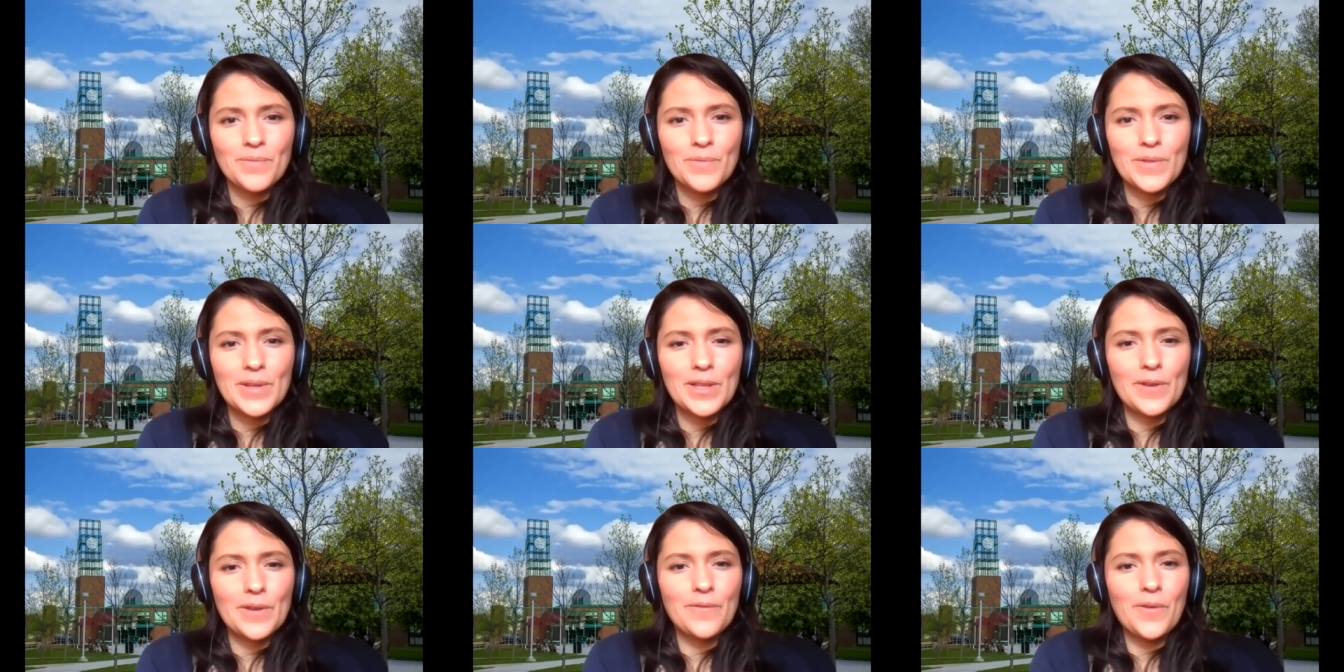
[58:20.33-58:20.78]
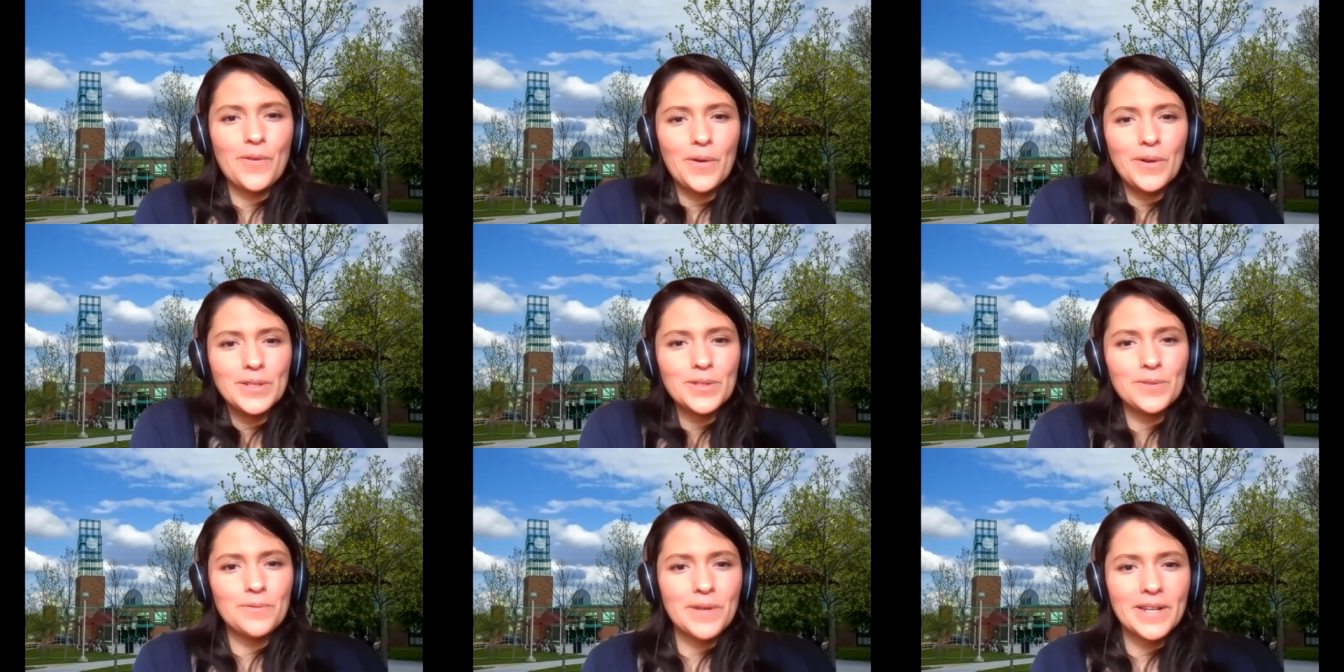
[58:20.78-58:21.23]
we look
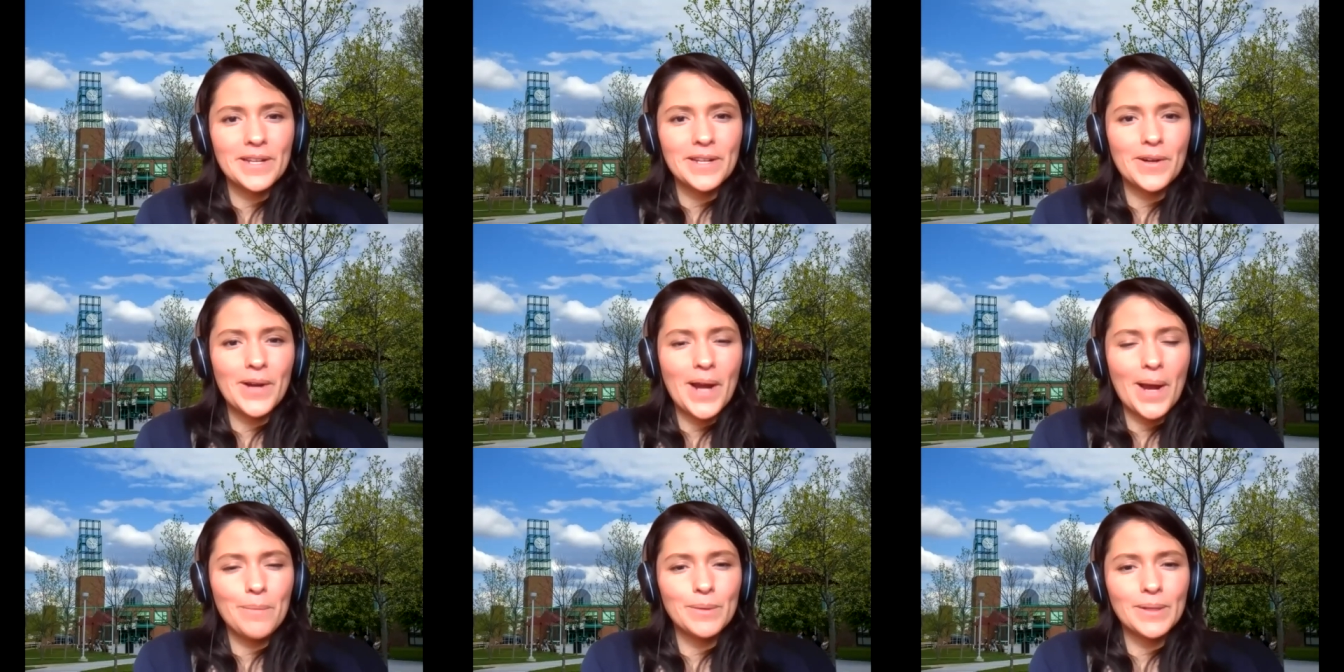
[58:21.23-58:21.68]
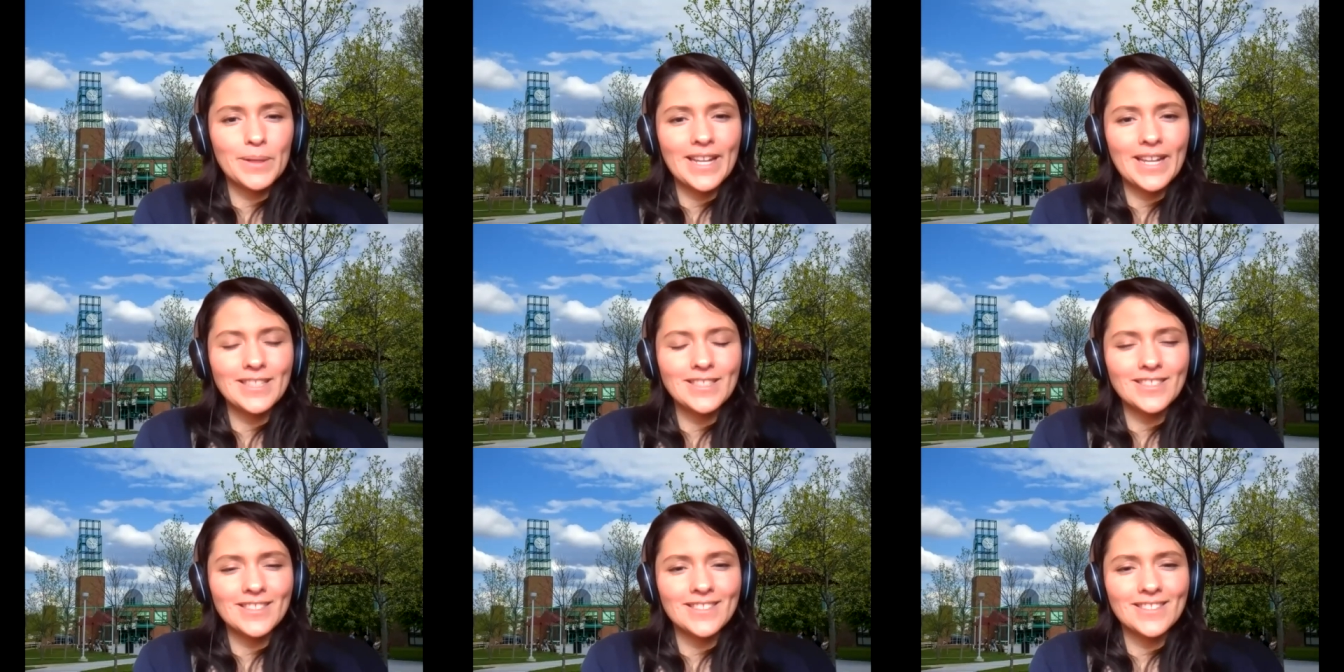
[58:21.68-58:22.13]
forward to reading your
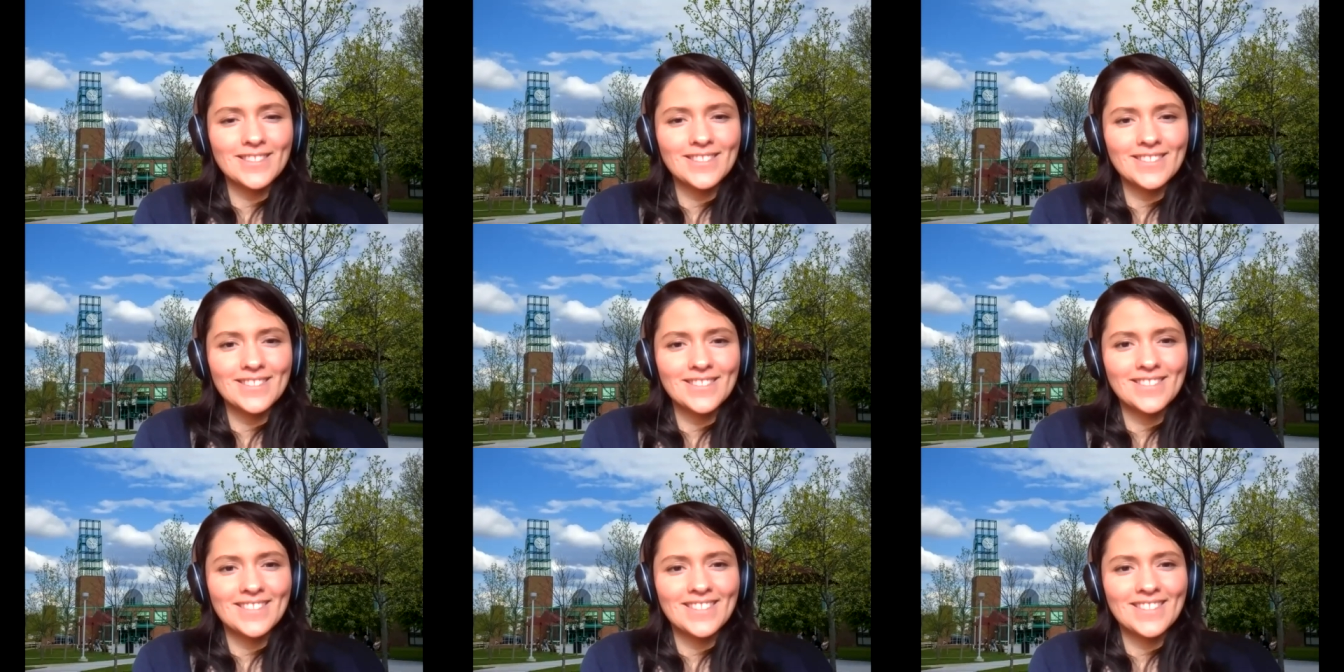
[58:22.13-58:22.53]
applications.